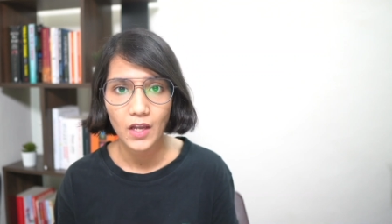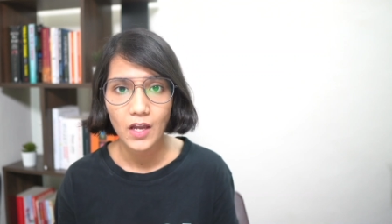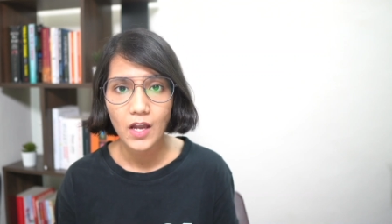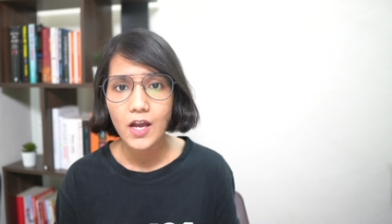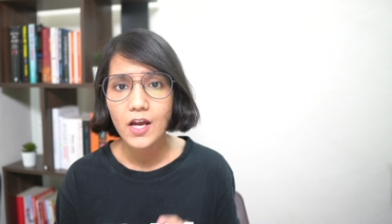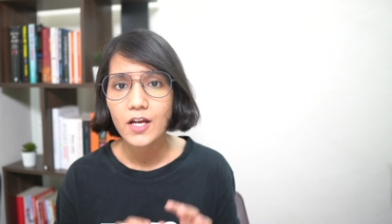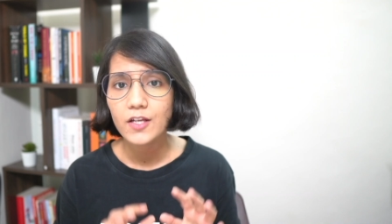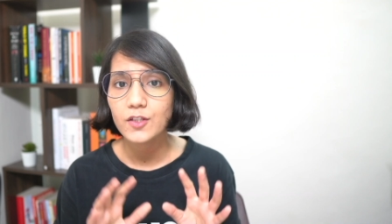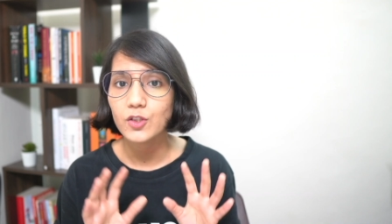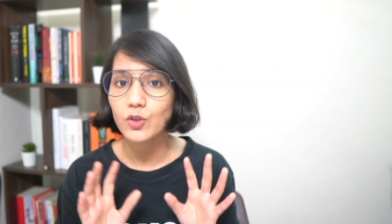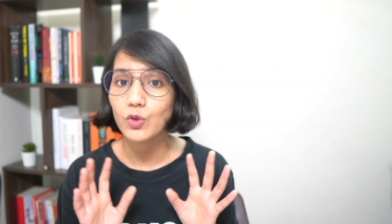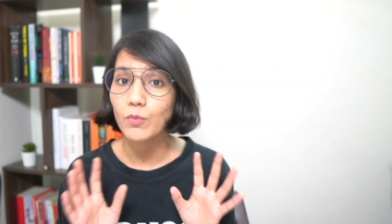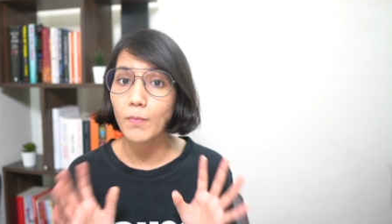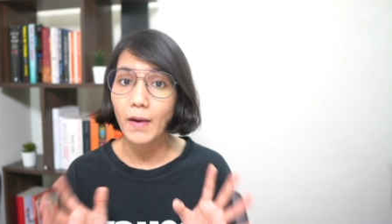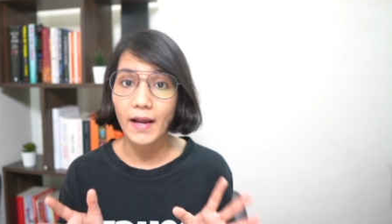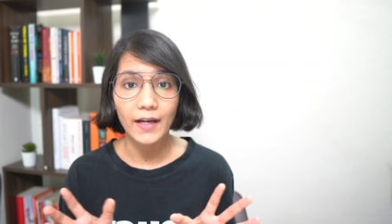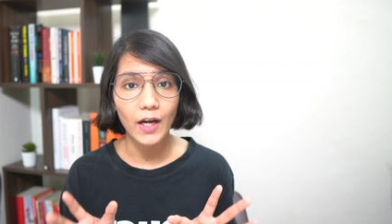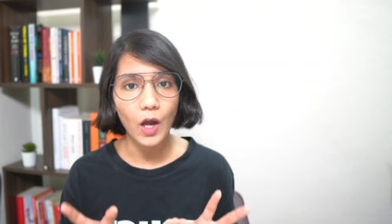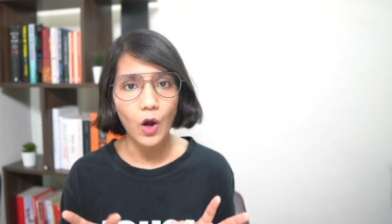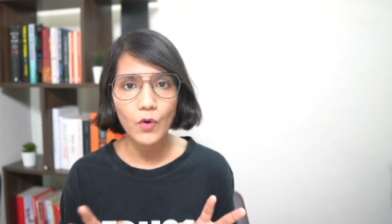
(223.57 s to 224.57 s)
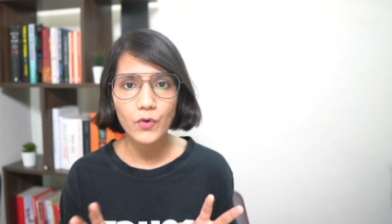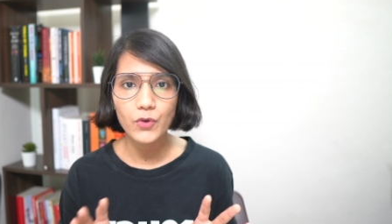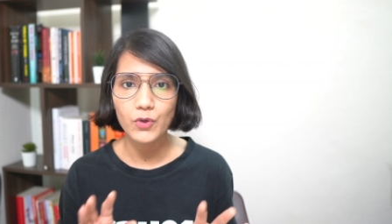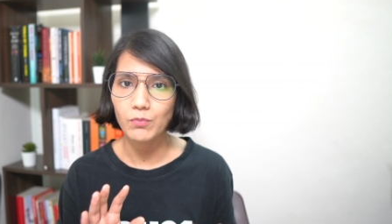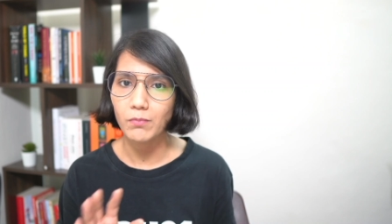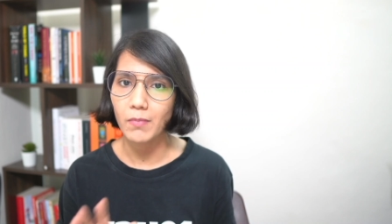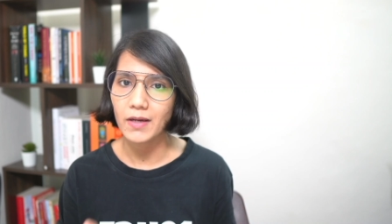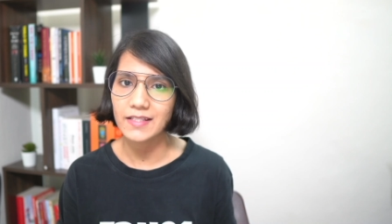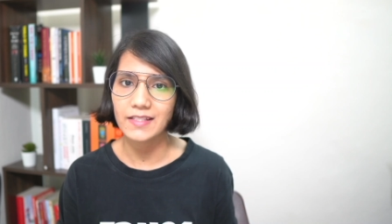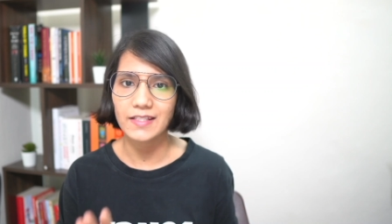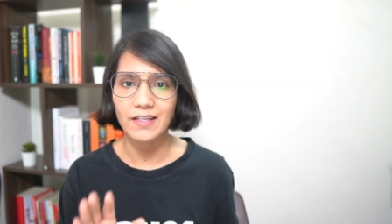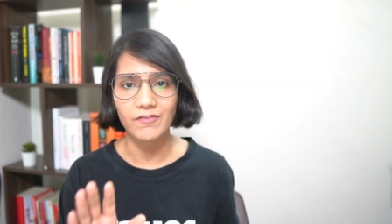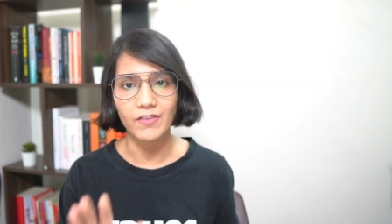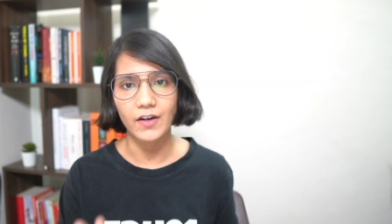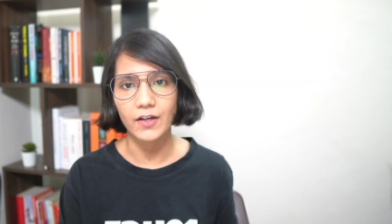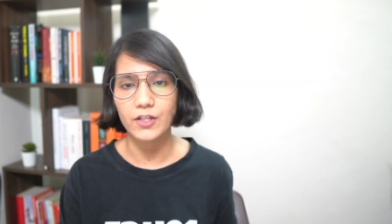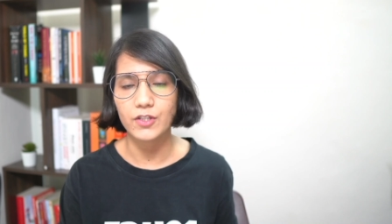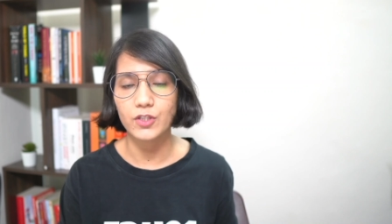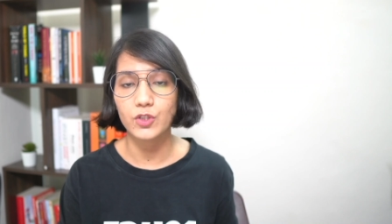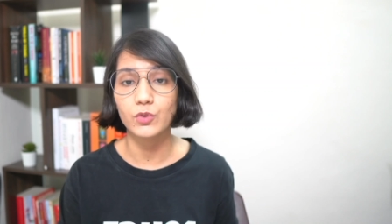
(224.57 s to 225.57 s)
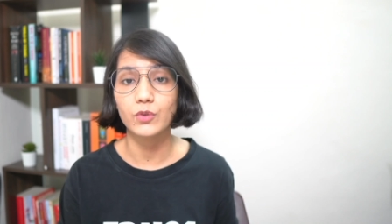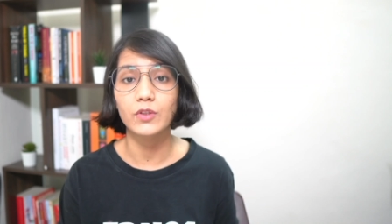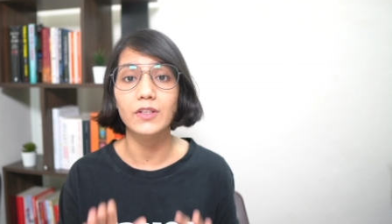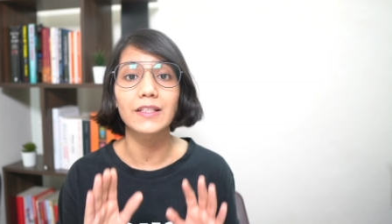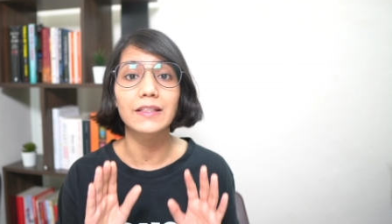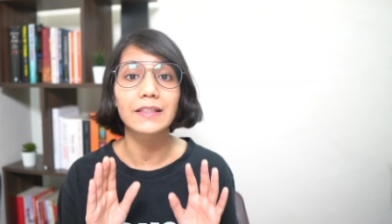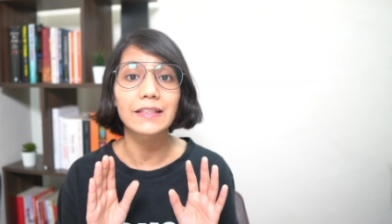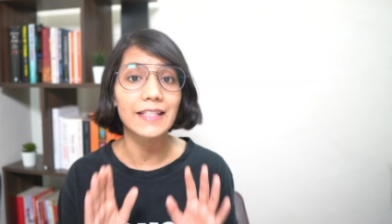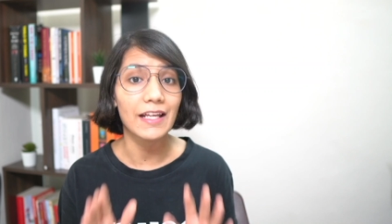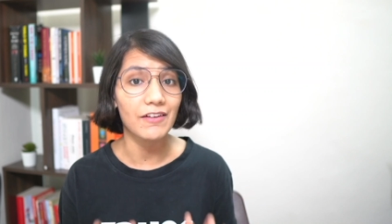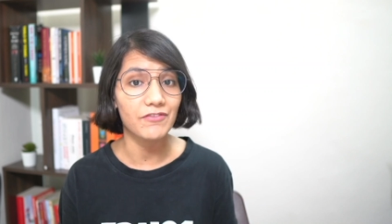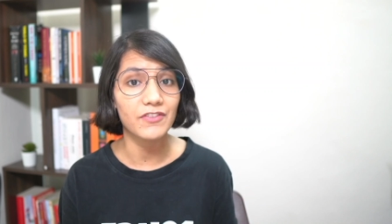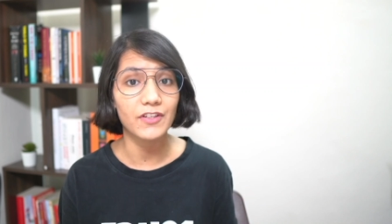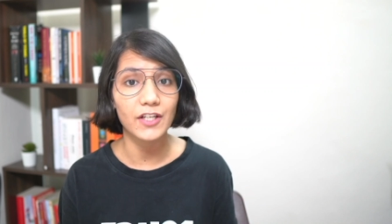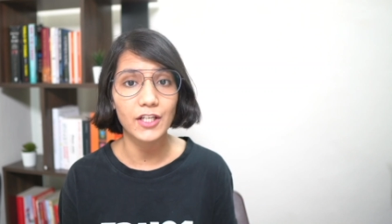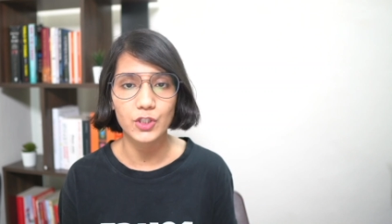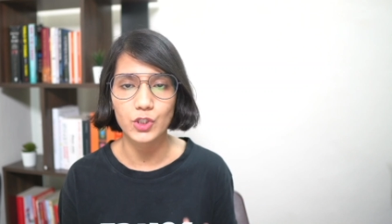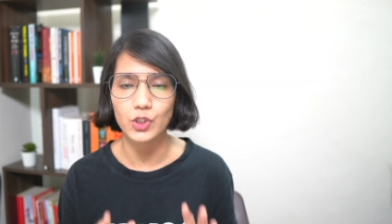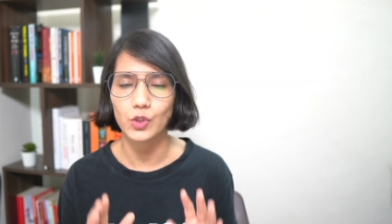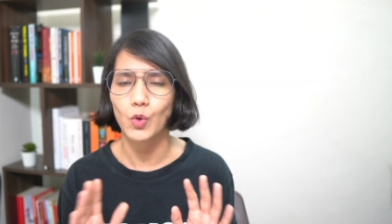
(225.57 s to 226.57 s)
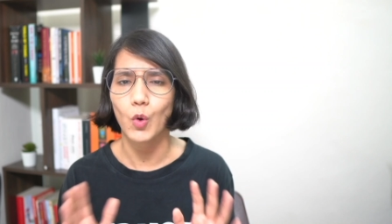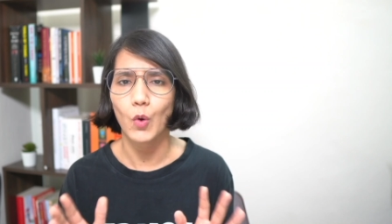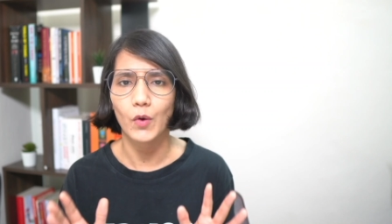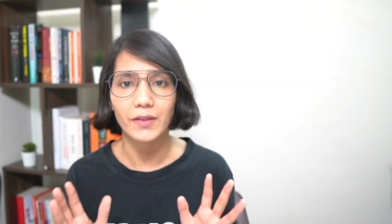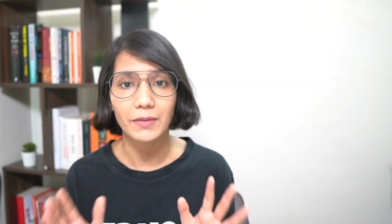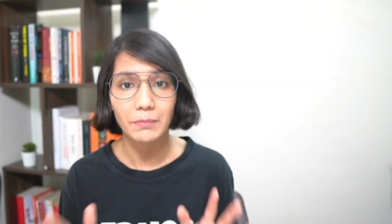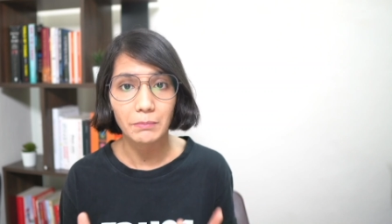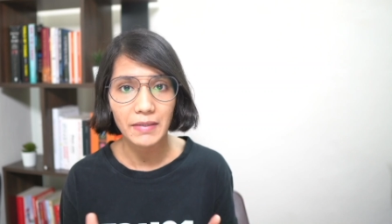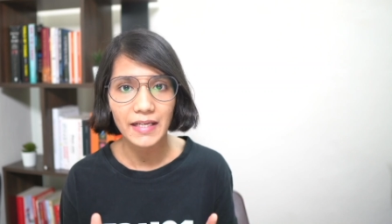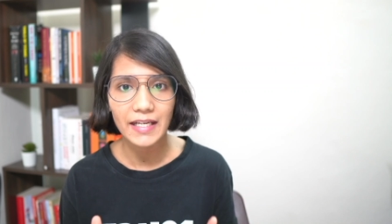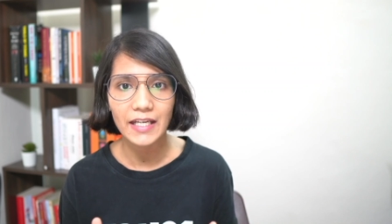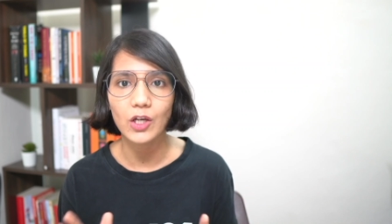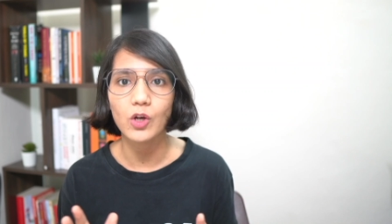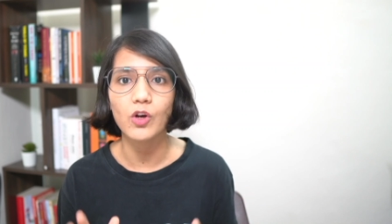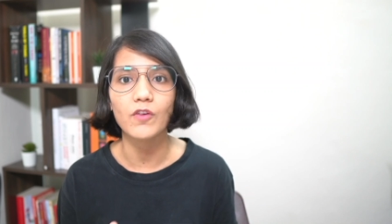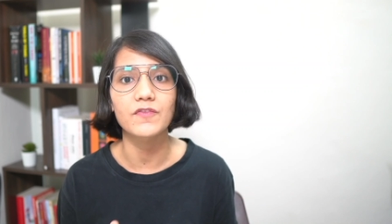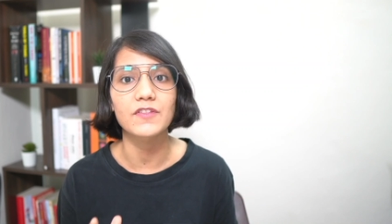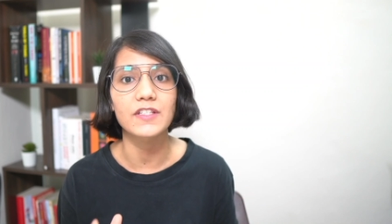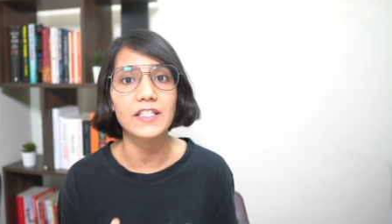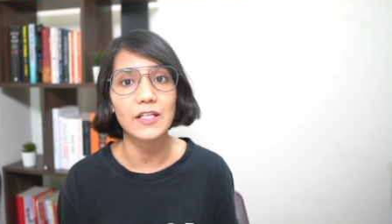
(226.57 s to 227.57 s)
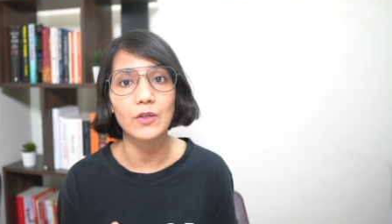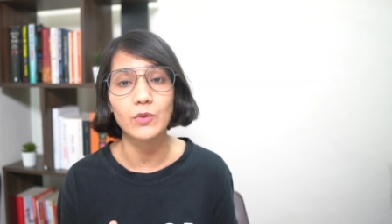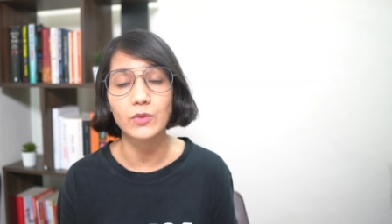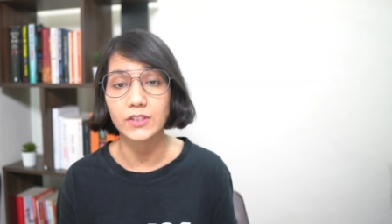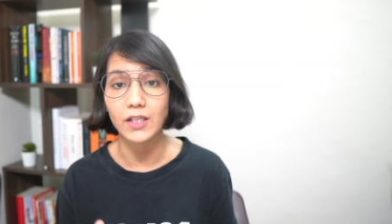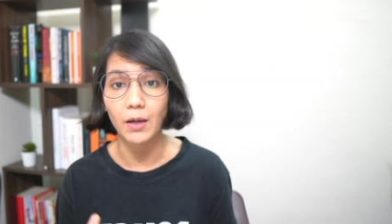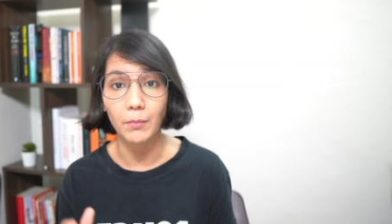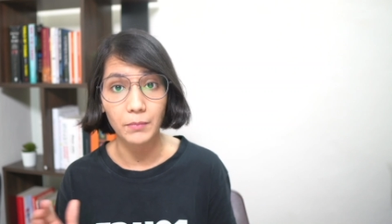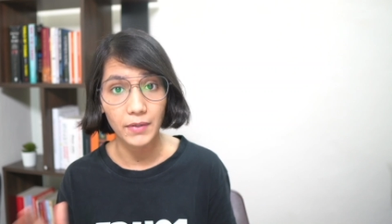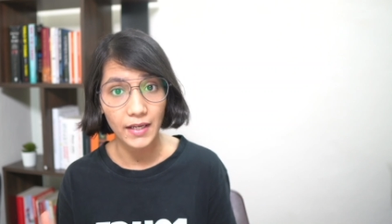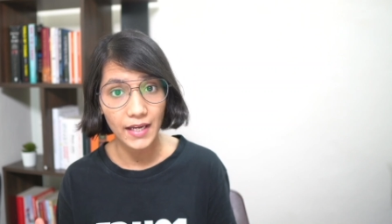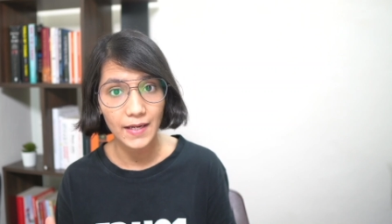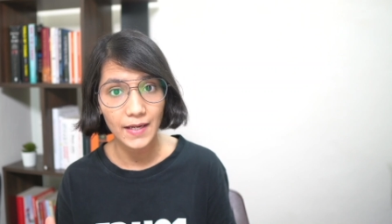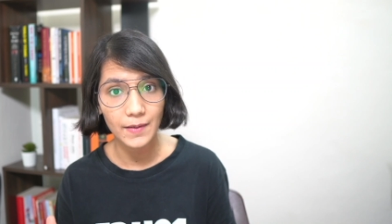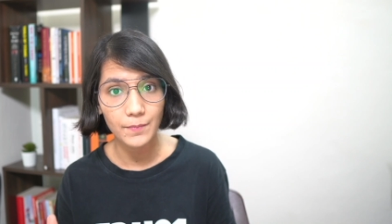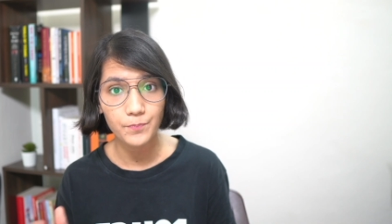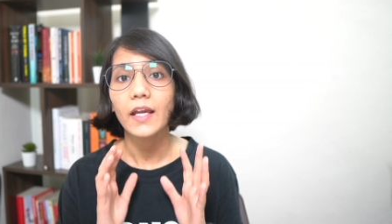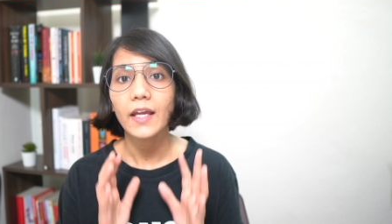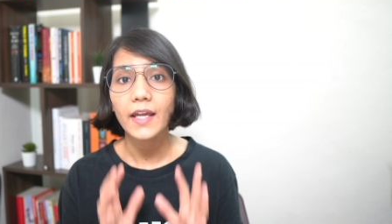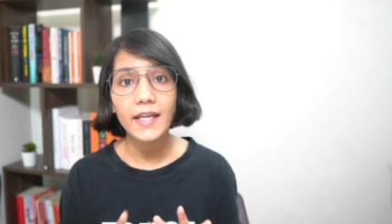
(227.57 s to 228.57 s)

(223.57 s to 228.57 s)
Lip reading: So by now you must have understood the definition or the meaning of zero-sum game.